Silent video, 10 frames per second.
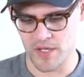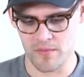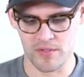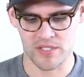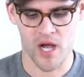of the
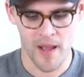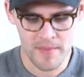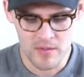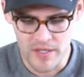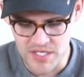most
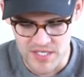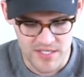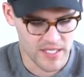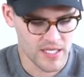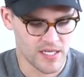common
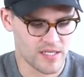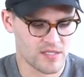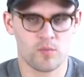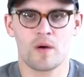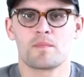questions I get
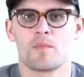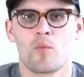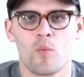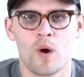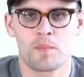is what
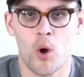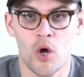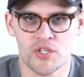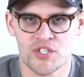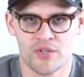what
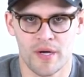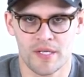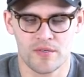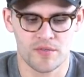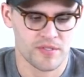polish do I
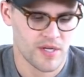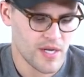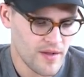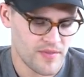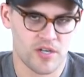use?
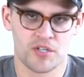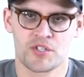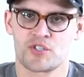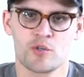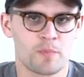There's
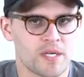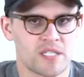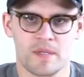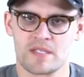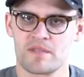super
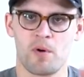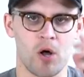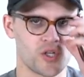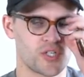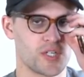expensive
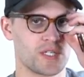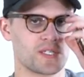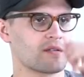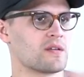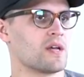
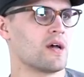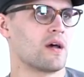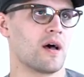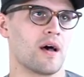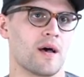polishes.
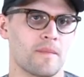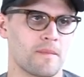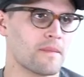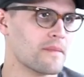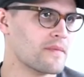
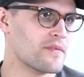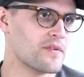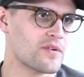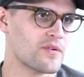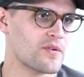Um,
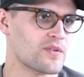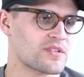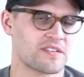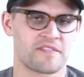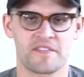
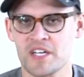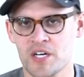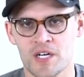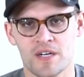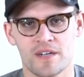
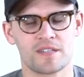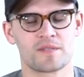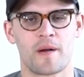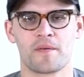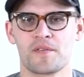Saphir is
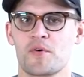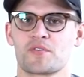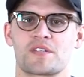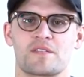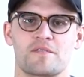probably the
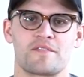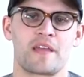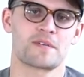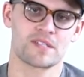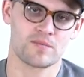most
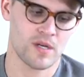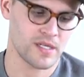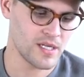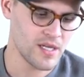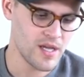famous
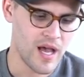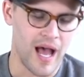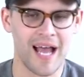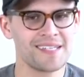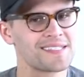one.
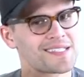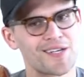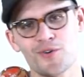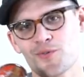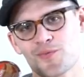I just
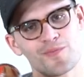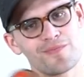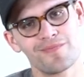go